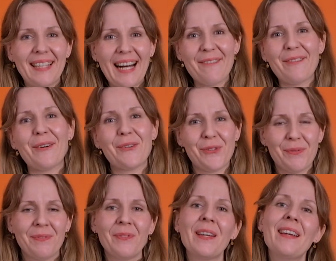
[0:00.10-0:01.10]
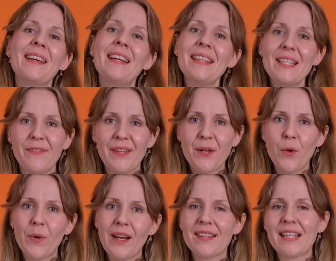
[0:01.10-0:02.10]
Hi folks! In this
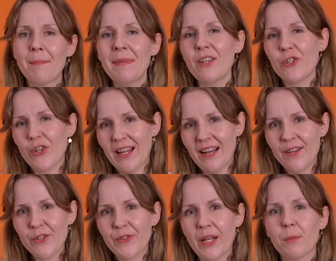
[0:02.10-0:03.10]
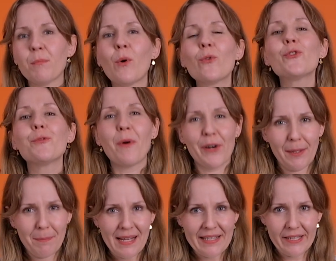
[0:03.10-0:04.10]
video, we'll examine a challenge that most
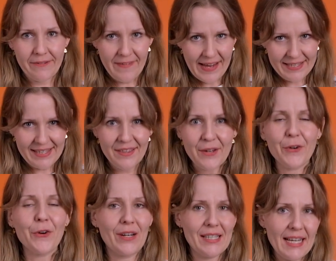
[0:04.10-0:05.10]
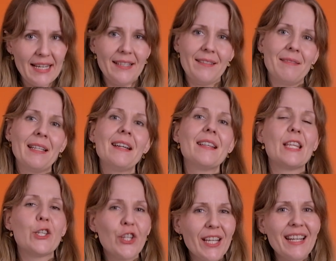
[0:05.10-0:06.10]
marketplaces face in their early days,
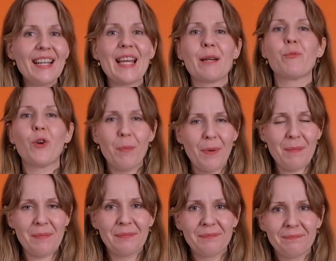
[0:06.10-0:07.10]
the chicken and egg problem.